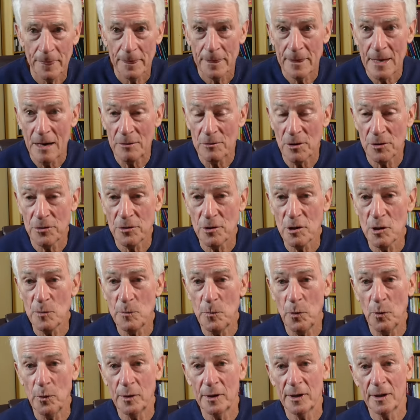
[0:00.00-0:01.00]
Now the
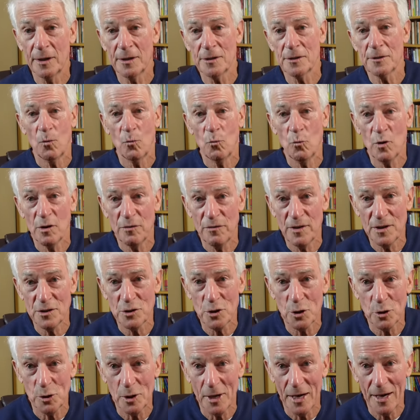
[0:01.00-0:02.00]
third point is, with
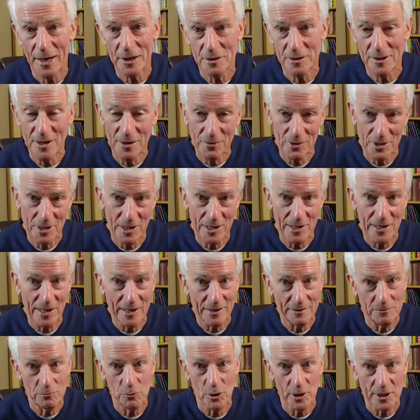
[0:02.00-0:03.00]
physical activity
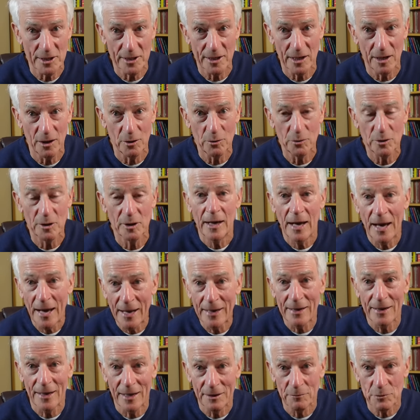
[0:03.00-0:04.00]
like working out
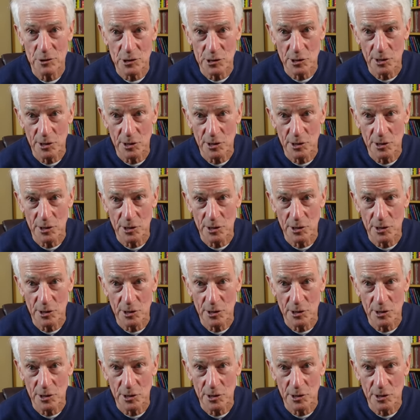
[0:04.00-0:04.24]
and language